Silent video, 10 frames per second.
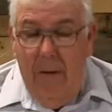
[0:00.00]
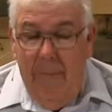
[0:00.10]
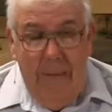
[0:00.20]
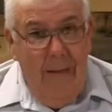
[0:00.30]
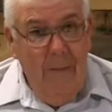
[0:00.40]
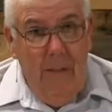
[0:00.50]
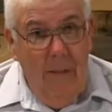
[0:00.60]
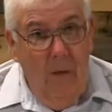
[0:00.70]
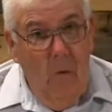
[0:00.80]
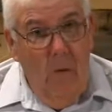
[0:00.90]
I mean, I'm getting
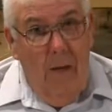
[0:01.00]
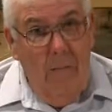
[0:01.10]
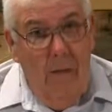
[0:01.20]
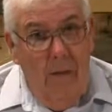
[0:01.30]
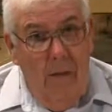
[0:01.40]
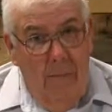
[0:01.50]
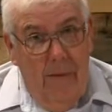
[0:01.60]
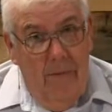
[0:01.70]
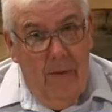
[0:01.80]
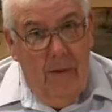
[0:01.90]
a whole lot better
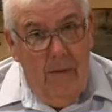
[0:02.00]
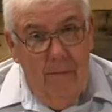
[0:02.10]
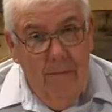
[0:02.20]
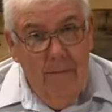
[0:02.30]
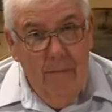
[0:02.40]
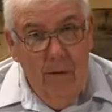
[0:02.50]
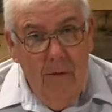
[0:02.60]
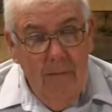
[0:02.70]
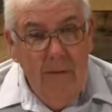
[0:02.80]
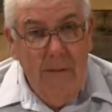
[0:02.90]
about that.
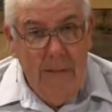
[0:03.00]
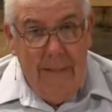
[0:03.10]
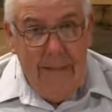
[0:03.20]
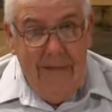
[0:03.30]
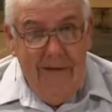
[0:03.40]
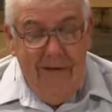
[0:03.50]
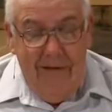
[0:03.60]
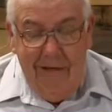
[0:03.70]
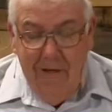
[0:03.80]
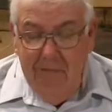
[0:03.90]
Okay? Is that getting
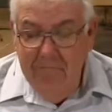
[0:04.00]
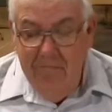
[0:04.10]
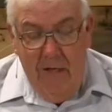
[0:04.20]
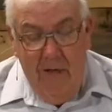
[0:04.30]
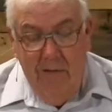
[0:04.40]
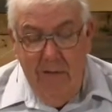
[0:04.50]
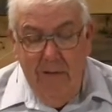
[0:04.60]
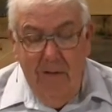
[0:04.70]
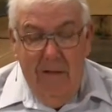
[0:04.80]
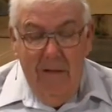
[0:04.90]
connected? No,
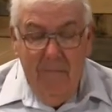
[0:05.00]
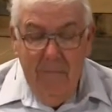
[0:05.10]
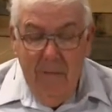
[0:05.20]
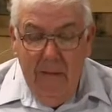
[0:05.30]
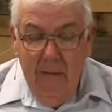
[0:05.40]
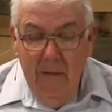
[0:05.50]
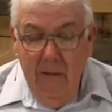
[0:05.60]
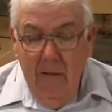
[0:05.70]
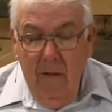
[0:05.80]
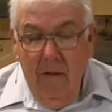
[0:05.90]
it's not.
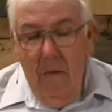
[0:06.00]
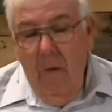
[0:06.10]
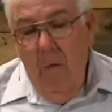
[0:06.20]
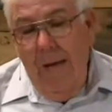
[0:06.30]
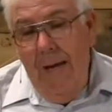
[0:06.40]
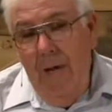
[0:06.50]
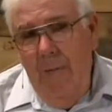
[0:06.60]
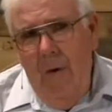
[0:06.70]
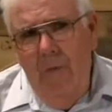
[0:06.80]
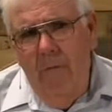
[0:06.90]
When I come
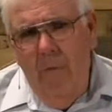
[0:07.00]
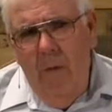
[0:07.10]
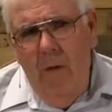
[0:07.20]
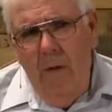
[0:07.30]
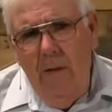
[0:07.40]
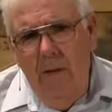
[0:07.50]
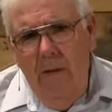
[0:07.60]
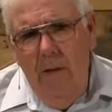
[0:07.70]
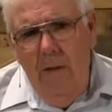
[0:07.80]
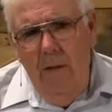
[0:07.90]
home from work
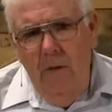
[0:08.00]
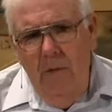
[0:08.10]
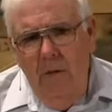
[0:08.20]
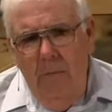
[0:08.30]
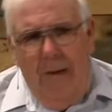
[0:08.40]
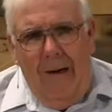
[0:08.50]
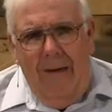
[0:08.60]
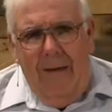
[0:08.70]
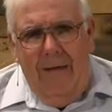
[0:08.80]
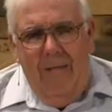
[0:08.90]
and you just
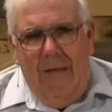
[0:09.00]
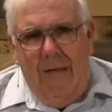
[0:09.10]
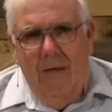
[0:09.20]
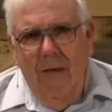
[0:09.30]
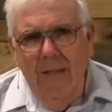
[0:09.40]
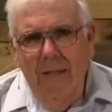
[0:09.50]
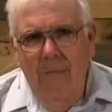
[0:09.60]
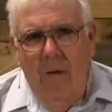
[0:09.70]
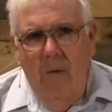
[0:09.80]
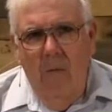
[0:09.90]
barely even acknowledge
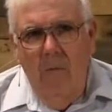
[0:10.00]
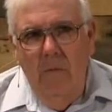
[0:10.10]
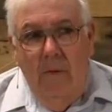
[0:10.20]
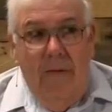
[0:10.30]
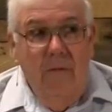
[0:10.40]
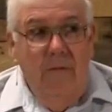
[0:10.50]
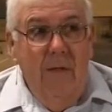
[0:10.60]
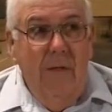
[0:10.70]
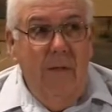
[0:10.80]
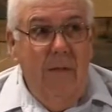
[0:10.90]
I'm home, I just
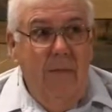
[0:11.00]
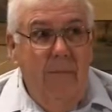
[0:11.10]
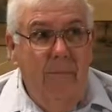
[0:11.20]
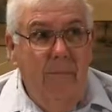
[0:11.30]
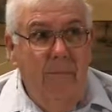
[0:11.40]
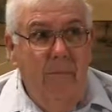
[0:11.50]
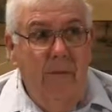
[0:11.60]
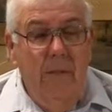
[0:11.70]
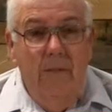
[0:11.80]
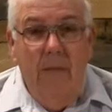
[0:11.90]
feel like I
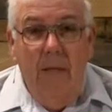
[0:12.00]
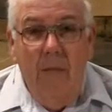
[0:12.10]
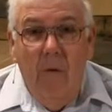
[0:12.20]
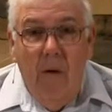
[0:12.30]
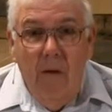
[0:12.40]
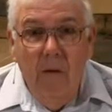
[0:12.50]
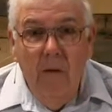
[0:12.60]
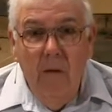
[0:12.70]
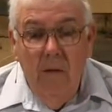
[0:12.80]
wish I'd stayed at work.